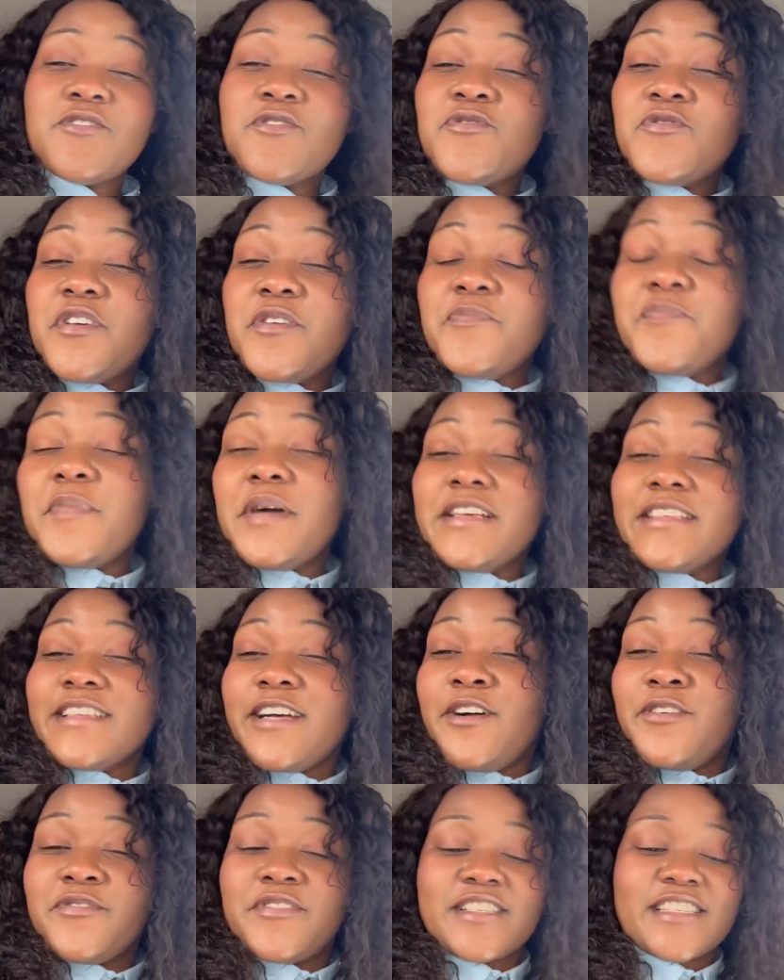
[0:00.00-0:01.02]
to treat
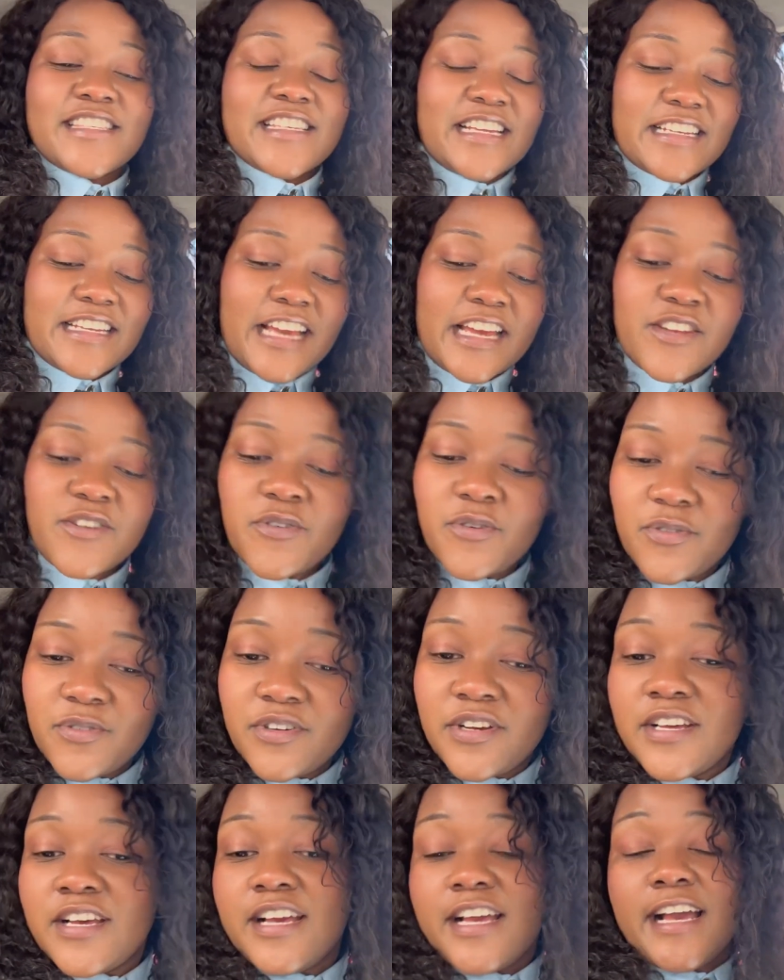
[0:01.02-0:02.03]
myself. It's Sunday.
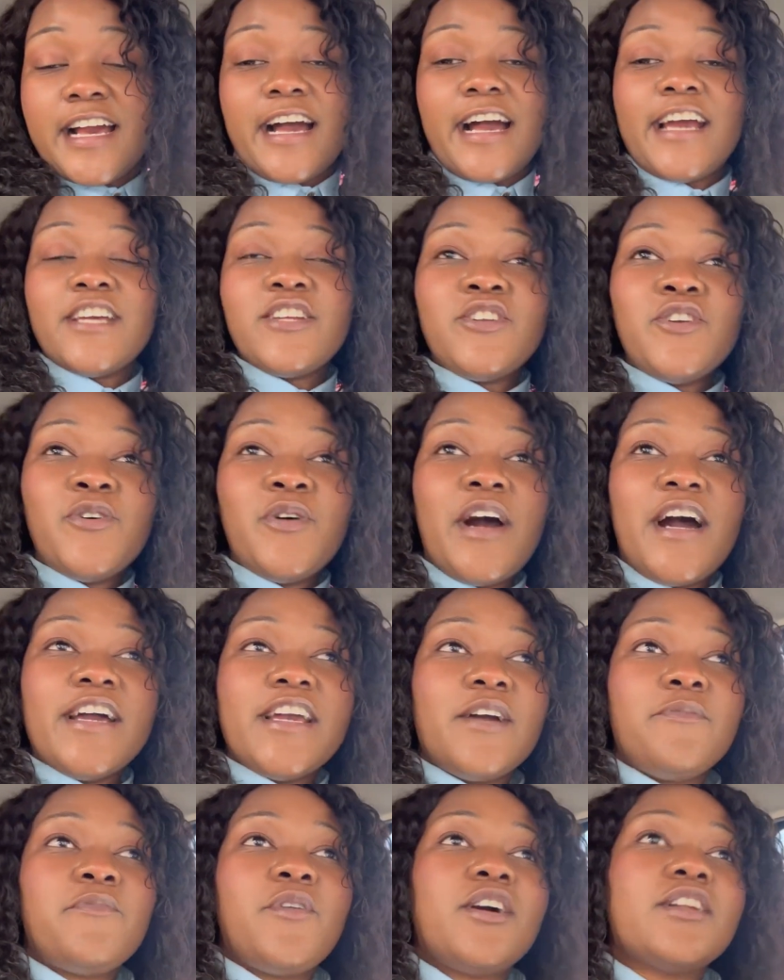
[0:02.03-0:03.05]
I know I
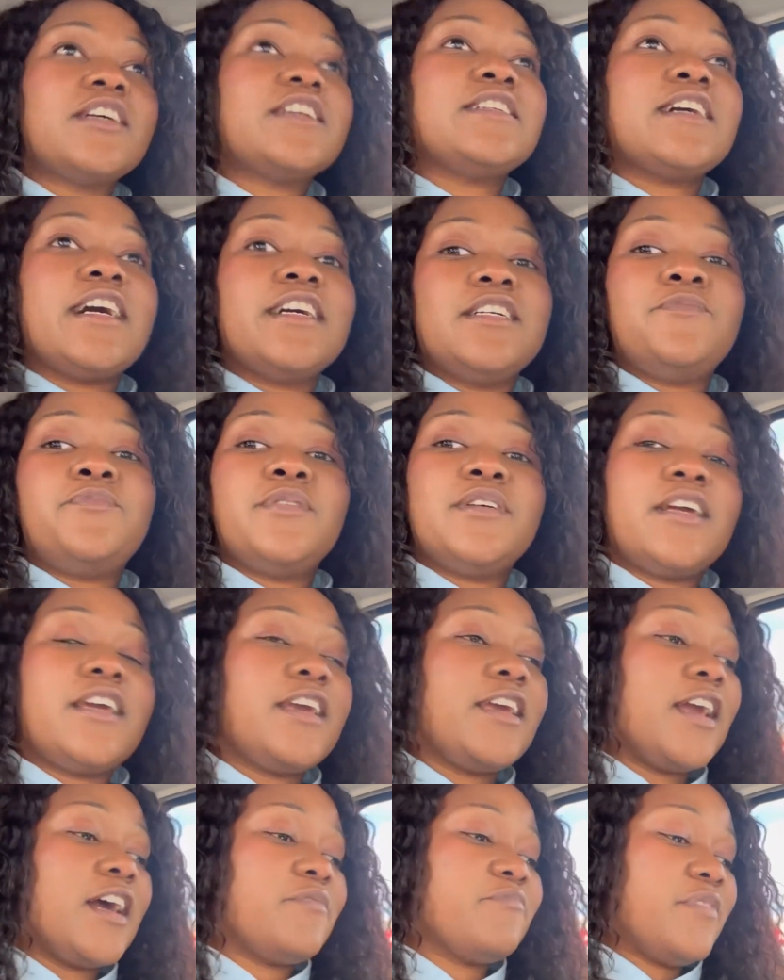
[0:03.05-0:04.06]
am on a diet, but
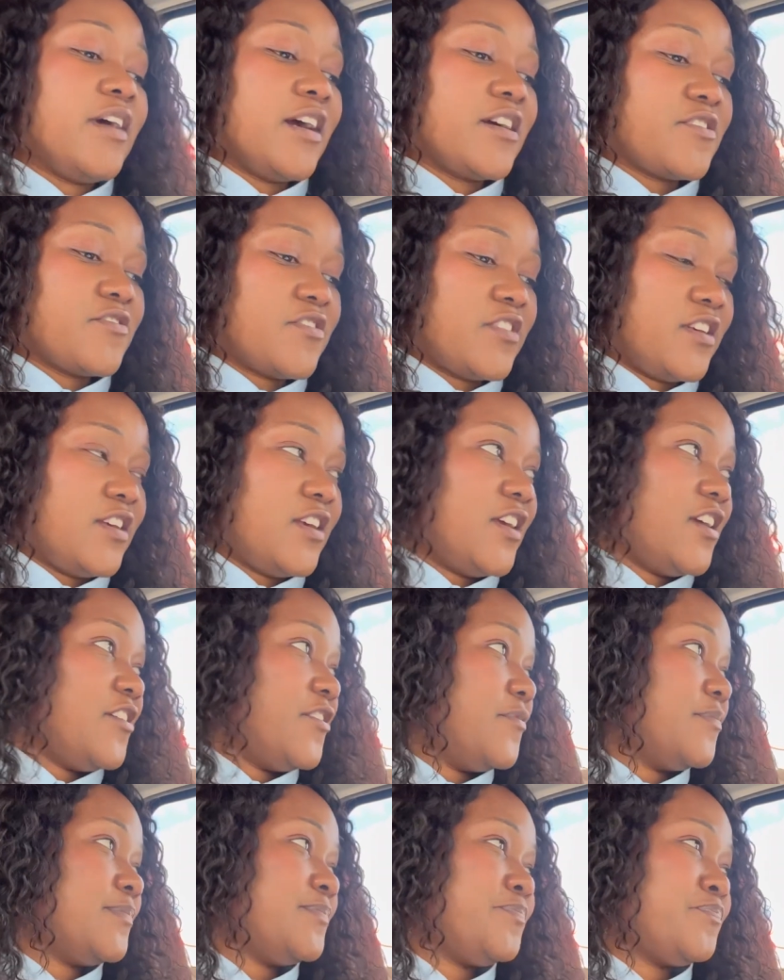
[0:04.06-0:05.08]
hey, I'm hungry,
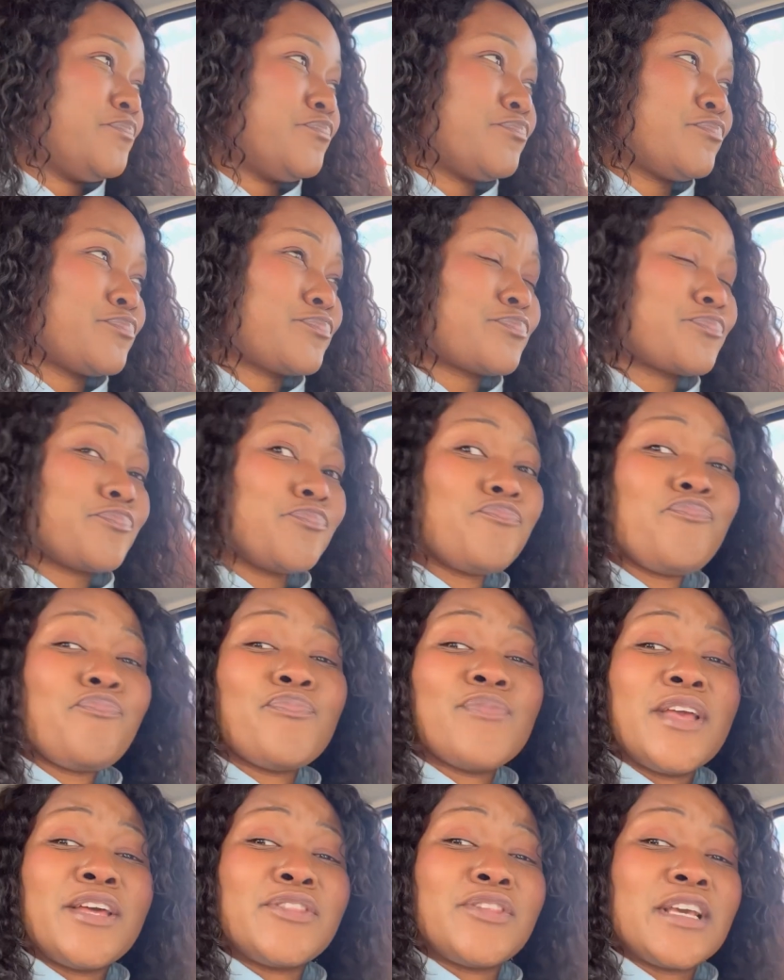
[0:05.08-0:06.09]
hey.
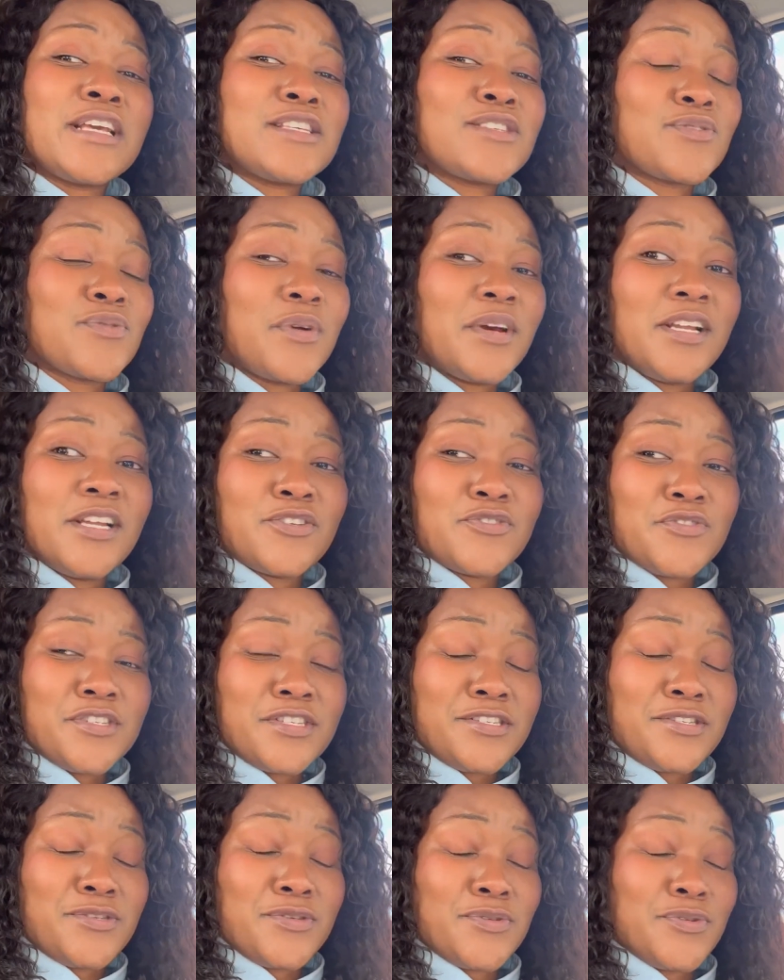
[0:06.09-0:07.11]
And there is no
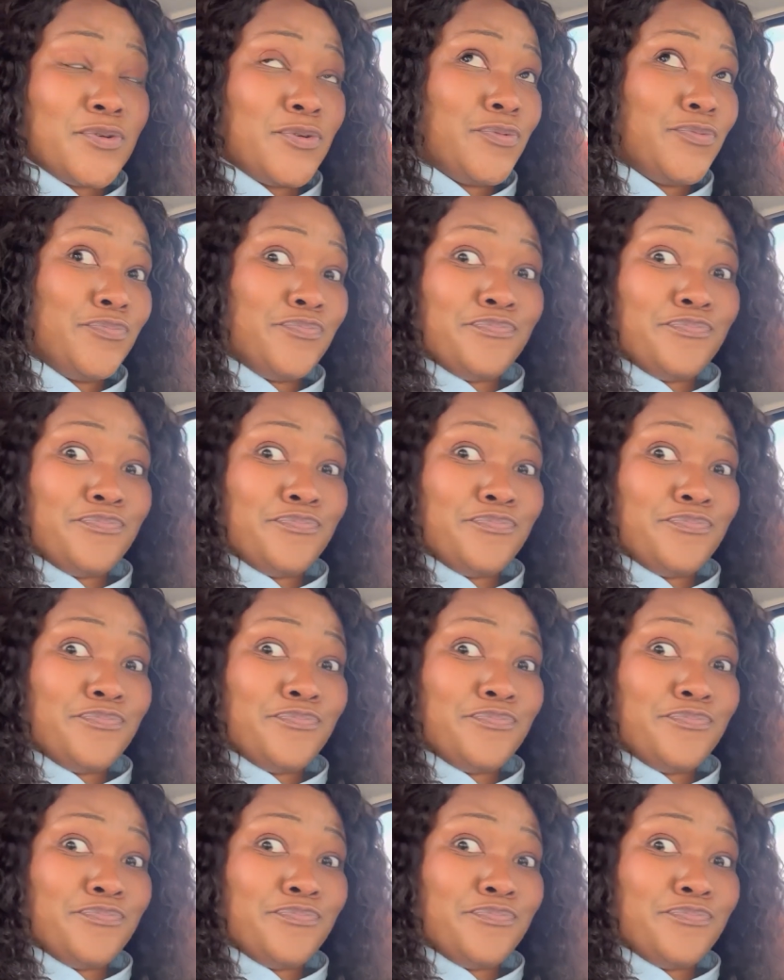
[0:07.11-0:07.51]
electricity, so